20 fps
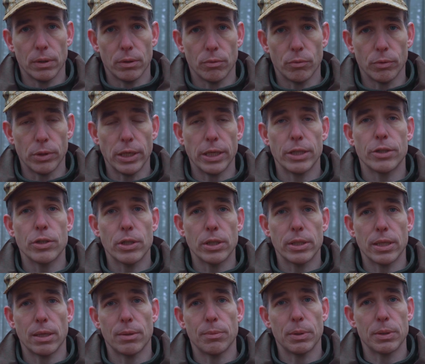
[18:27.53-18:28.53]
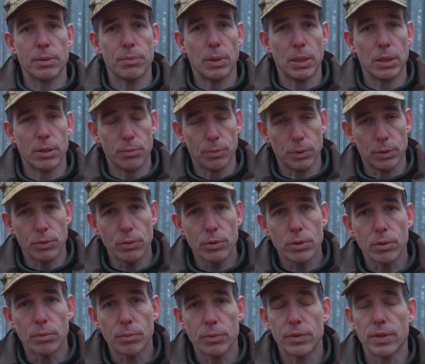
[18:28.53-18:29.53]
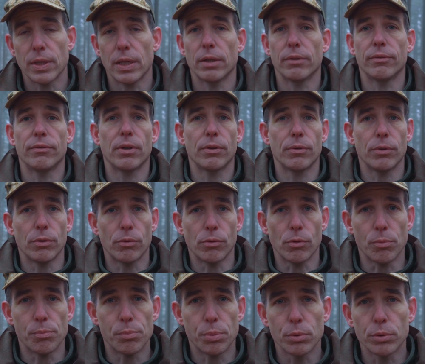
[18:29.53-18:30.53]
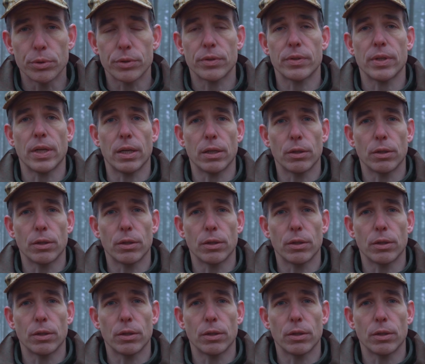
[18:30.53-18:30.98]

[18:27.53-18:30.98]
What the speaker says: relational database management systems, they are very robust, they